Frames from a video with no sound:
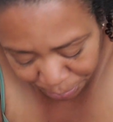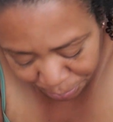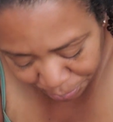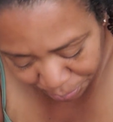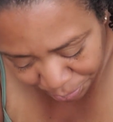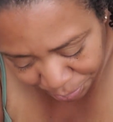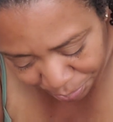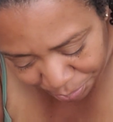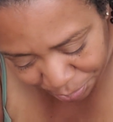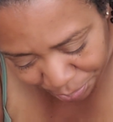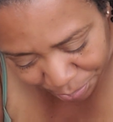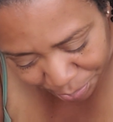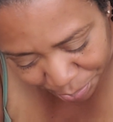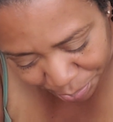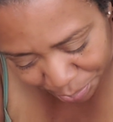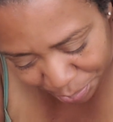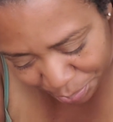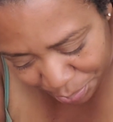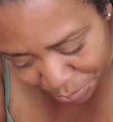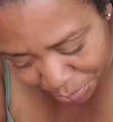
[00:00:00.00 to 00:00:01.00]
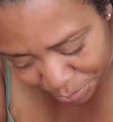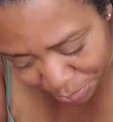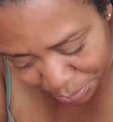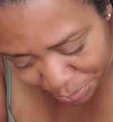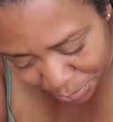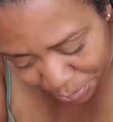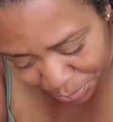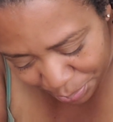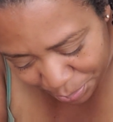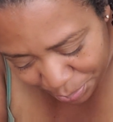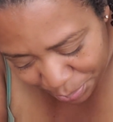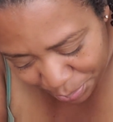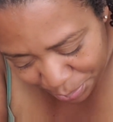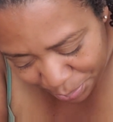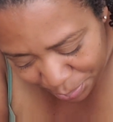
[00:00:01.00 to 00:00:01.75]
(no one is talking)